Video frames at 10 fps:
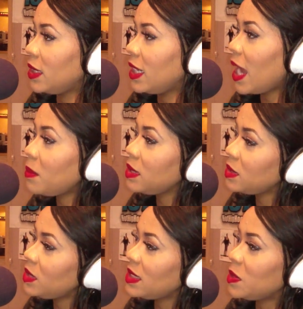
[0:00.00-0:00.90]
And I'm a
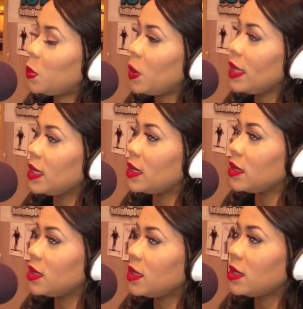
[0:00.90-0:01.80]
little disappointed.
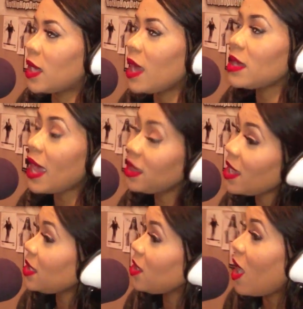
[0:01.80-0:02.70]
I
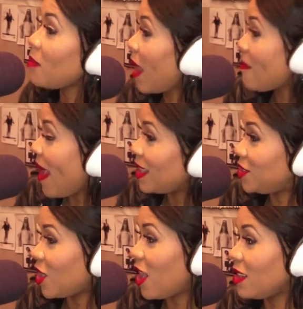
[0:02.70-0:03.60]
love y'all. I'm not mad
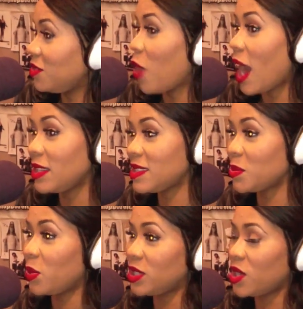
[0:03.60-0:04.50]
at y'all. You know, I
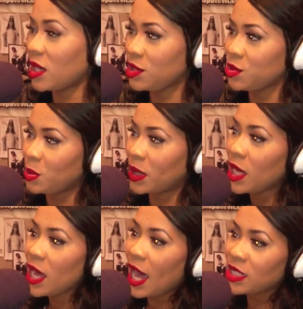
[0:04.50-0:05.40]
disappoint y'all too. But
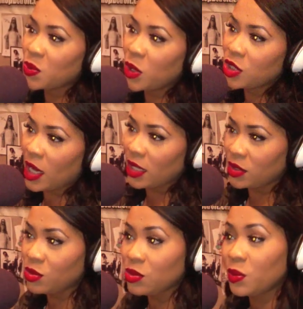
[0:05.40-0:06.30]
I just want y'all to,
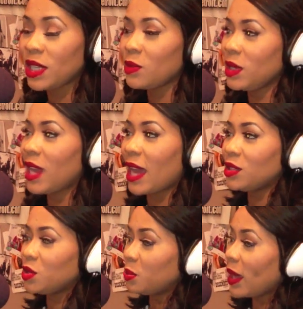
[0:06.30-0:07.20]
we got to
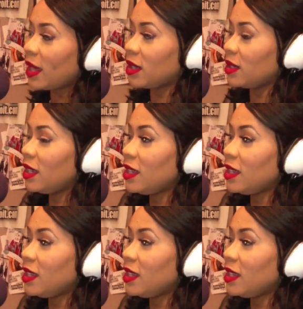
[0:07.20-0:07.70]
do better.